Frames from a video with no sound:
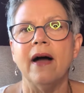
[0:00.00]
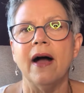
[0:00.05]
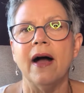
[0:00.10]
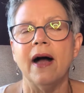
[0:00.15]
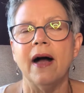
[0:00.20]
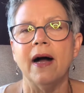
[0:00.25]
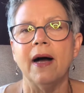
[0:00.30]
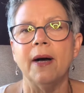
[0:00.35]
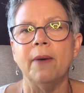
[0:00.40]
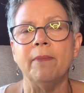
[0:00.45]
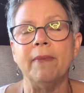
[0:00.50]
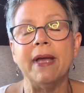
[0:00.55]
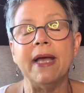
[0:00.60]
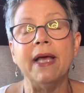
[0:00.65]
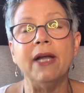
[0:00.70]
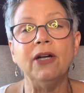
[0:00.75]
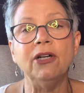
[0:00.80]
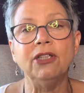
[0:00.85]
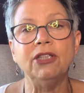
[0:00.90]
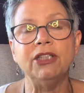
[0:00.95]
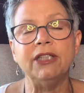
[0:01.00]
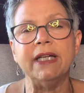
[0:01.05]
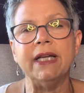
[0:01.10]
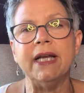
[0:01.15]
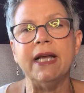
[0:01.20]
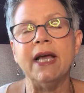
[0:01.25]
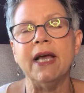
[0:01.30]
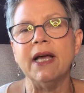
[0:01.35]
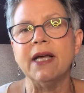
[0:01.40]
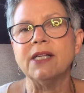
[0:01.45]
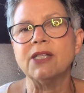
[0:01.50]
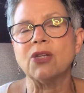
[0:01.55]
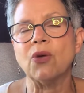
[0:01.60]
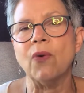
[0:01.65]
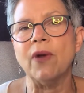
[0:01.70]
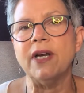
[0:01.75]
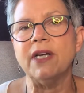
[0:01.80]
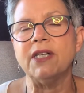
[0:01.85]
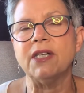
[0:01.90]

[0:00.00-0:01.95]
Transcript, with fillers: um, energy is going to